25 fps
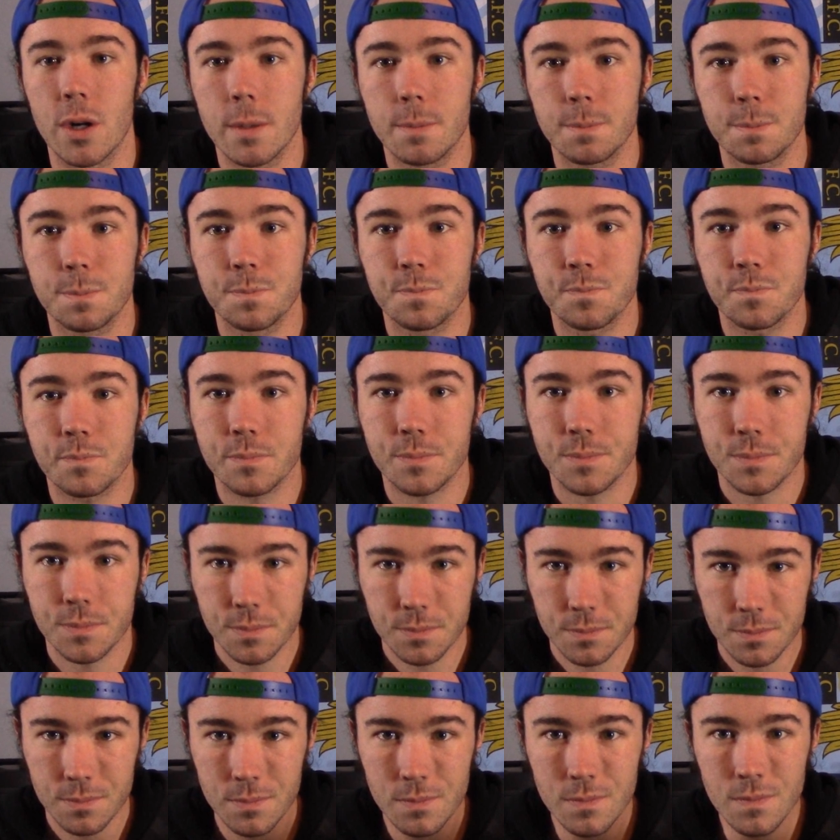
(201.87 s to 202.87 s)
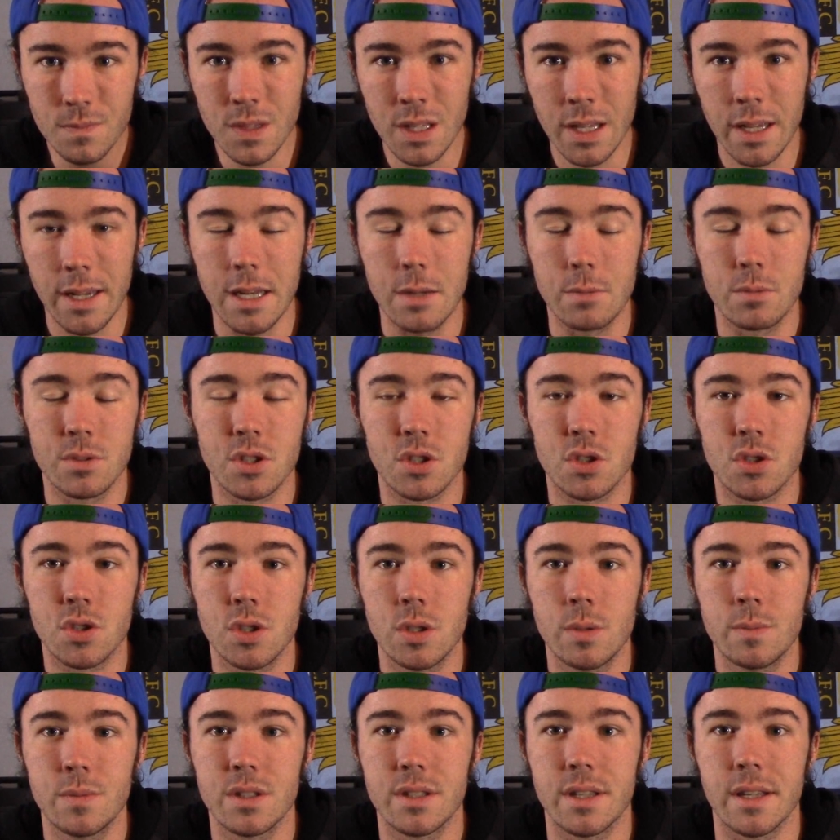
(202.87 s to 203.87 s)
it. And he was
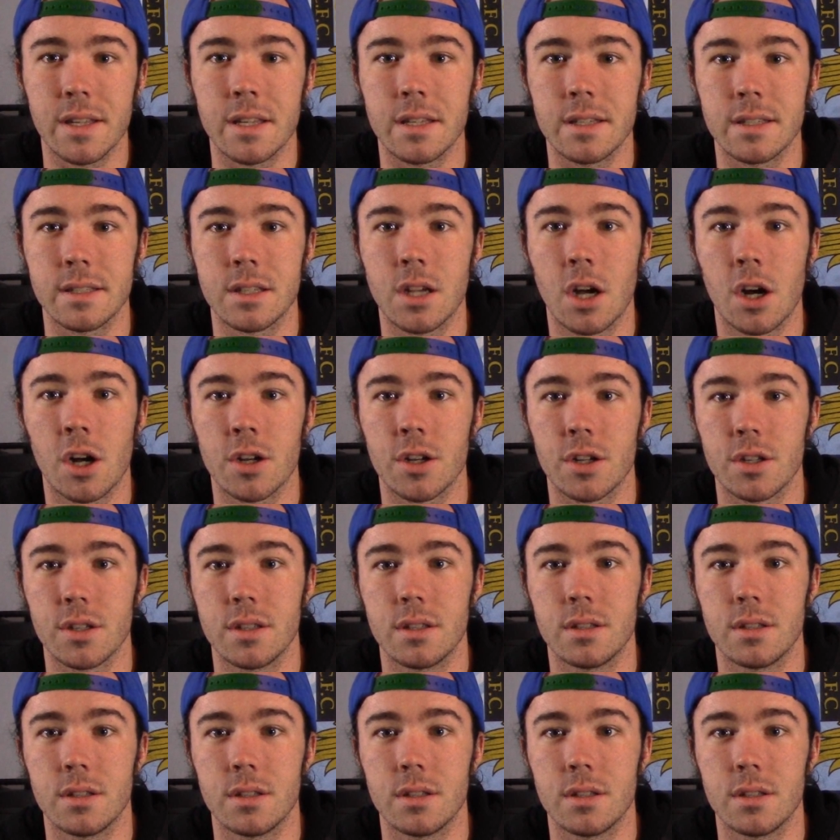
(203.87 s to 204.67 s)
assumed that he had gone